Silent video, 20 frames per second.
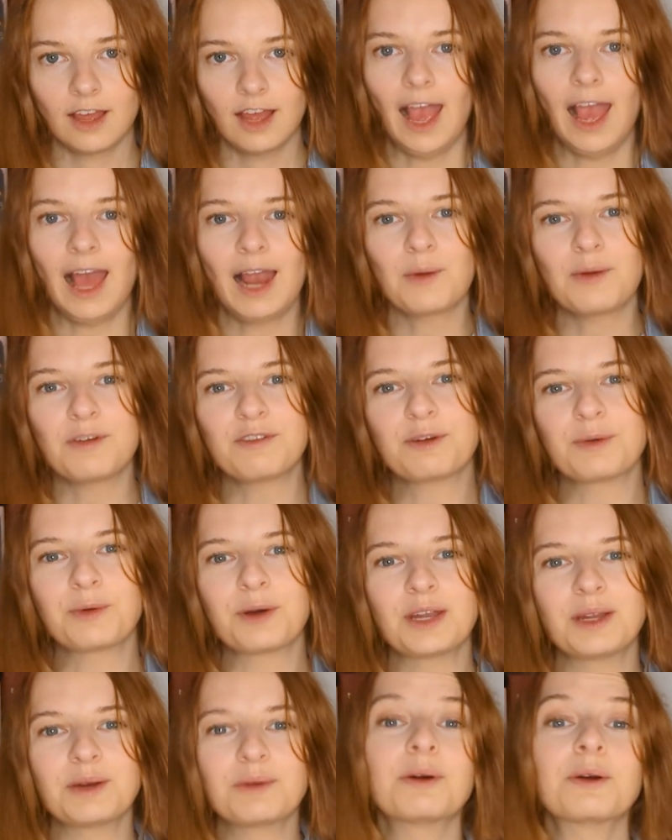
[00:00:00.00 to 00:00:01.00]
Hello
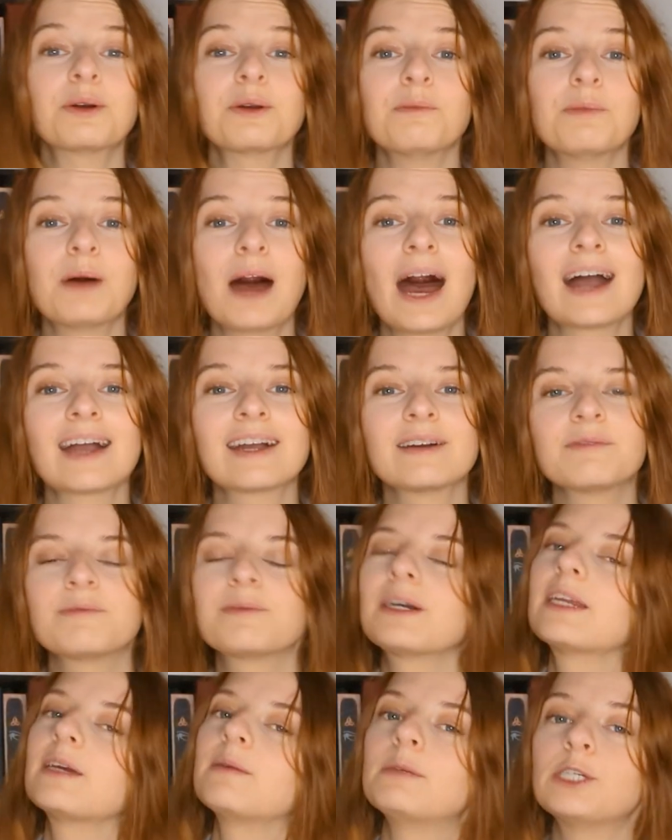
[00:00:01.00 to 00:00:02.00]
everyone and welcome back.
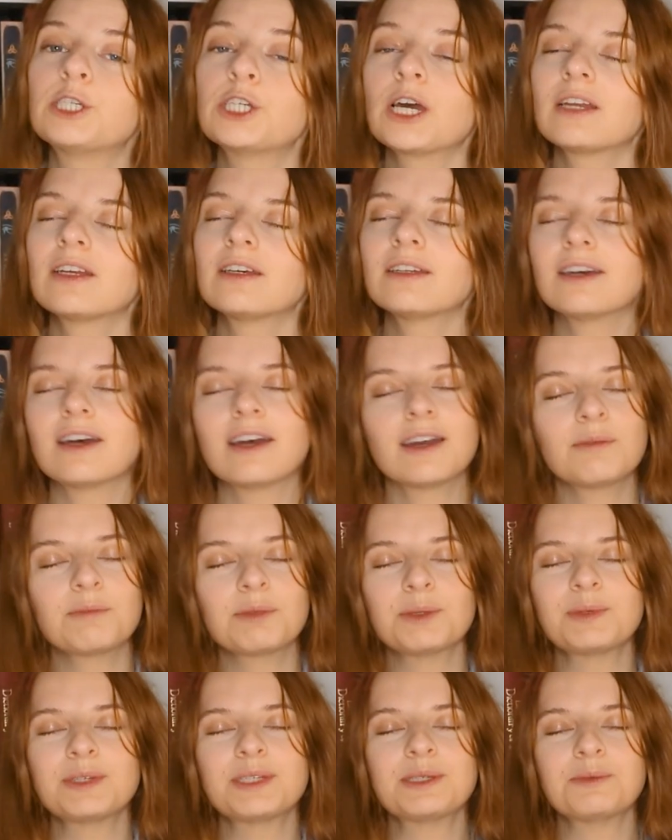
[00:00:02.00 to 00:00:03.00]
My name is Shannon, I am
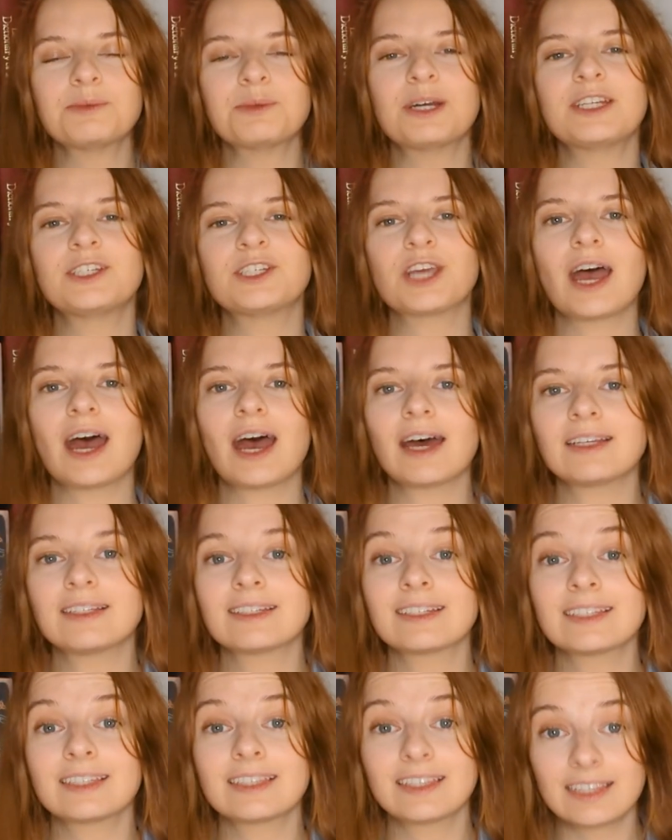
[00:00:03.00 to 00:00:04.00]
the Wisdom Wench, and
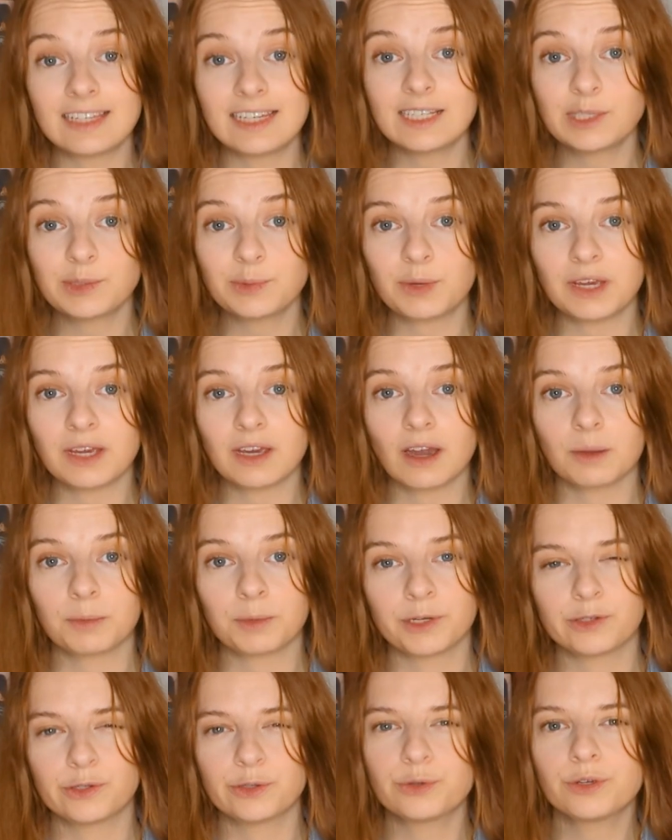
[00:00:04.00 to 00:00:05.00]
this week I'm
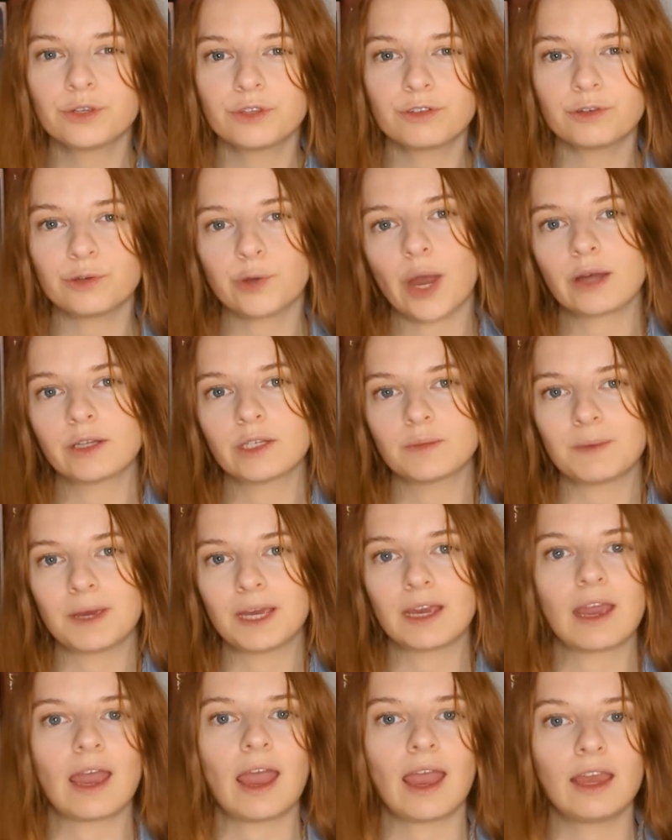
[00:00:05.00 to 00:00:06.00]
going to talk you through how to
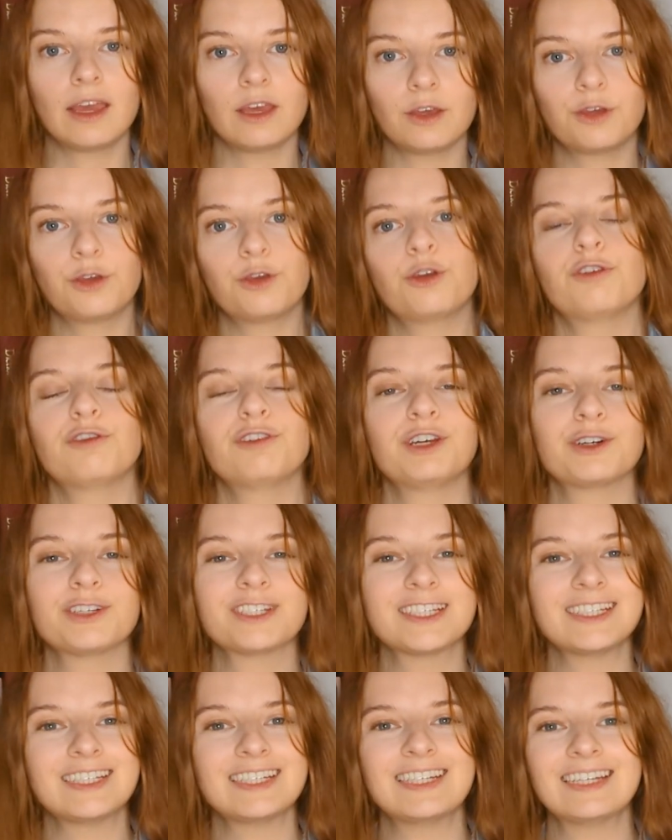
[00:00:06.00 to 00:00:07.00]
make a
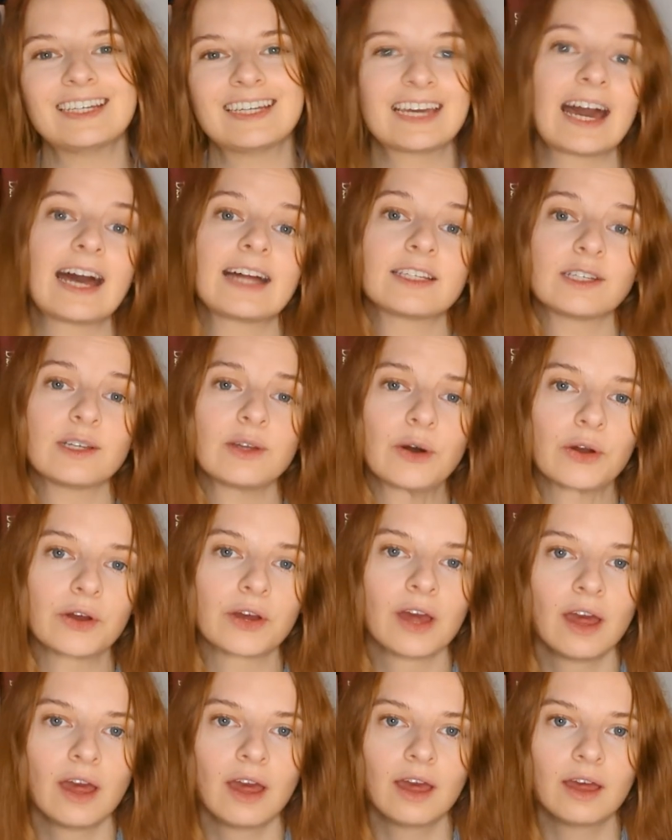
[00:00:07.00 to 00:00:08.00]
Curiosity Catalogue.
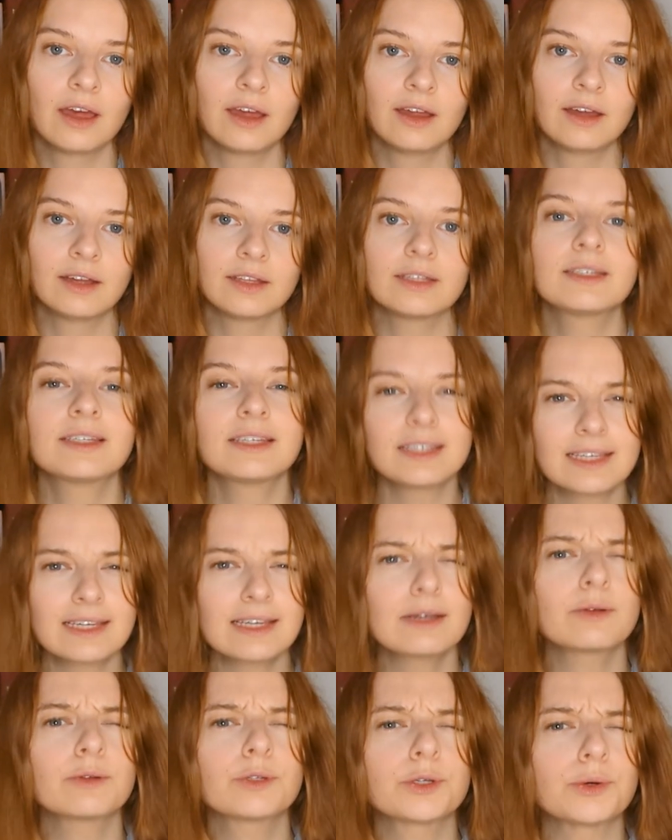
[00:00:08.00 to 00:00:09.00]
This is a
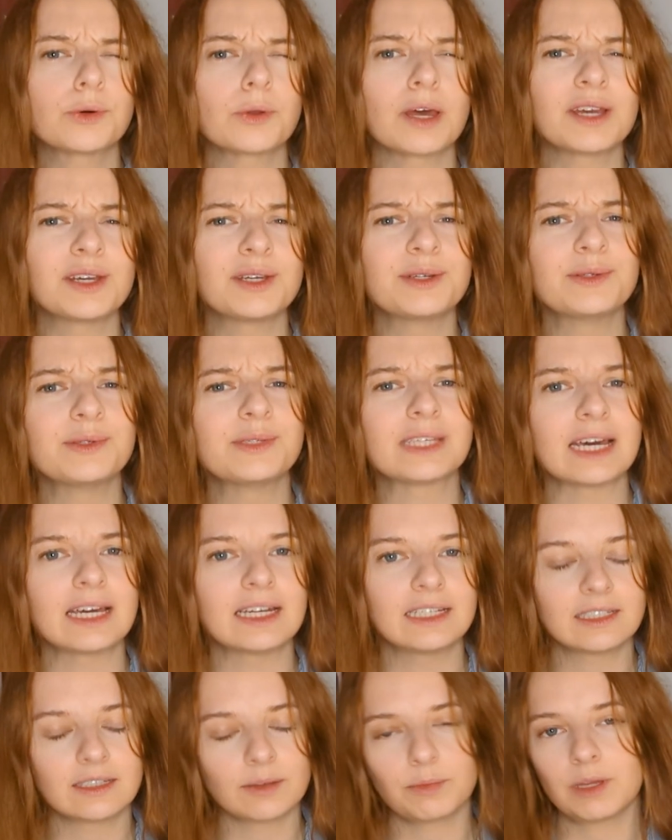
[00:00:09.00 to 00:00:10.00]
little tool I use and
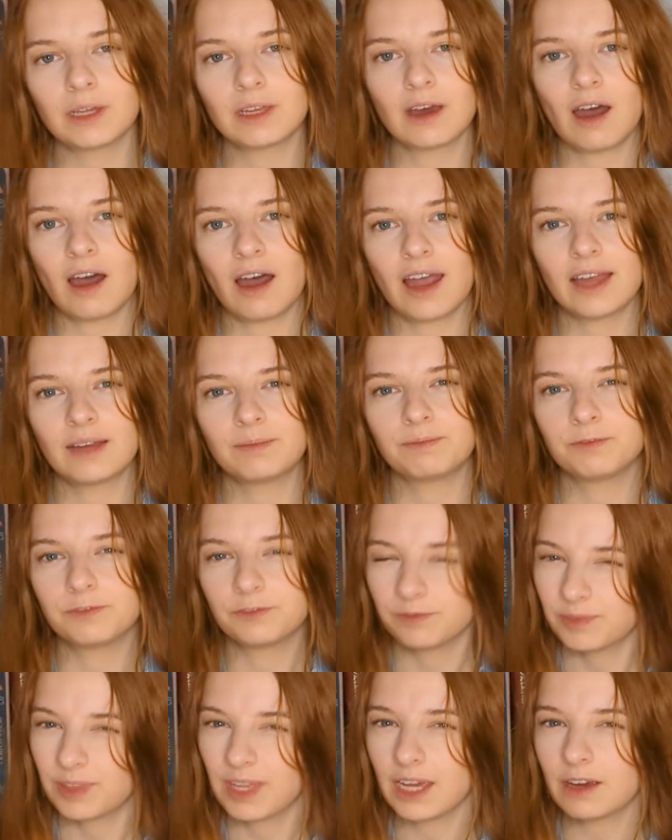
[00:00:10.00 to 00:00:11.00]
it's something that I
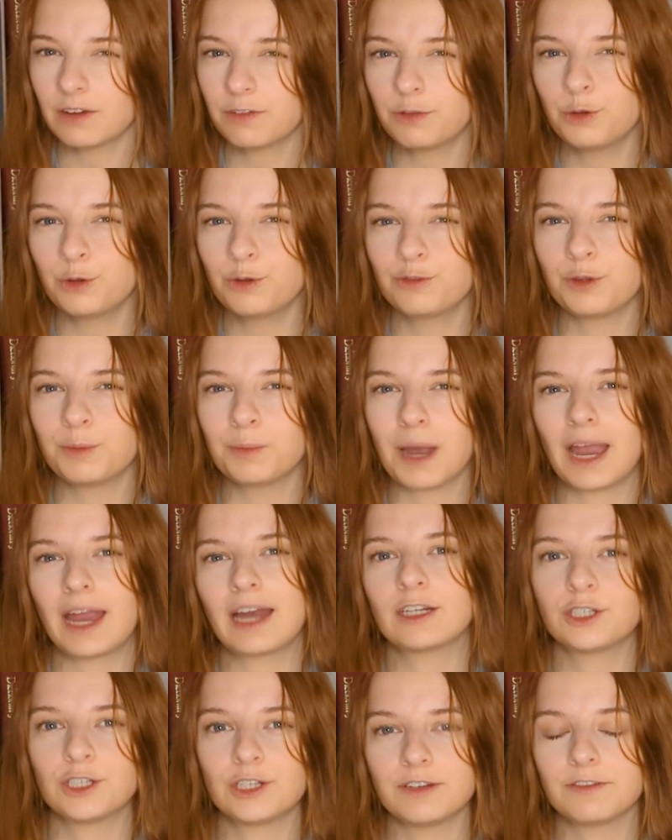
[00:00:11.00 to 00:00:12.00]
think a few of you might
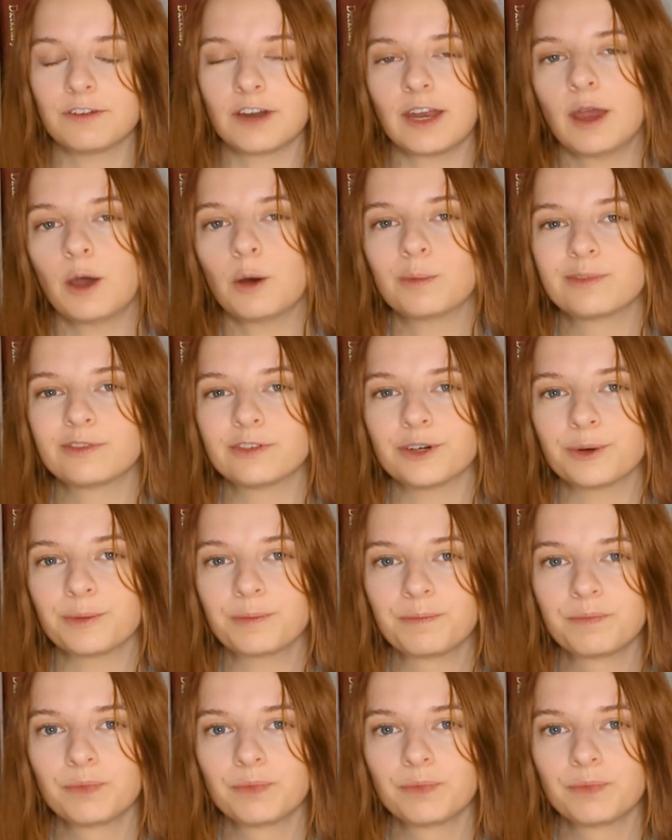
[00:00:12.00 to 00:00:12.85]
actually find helpful.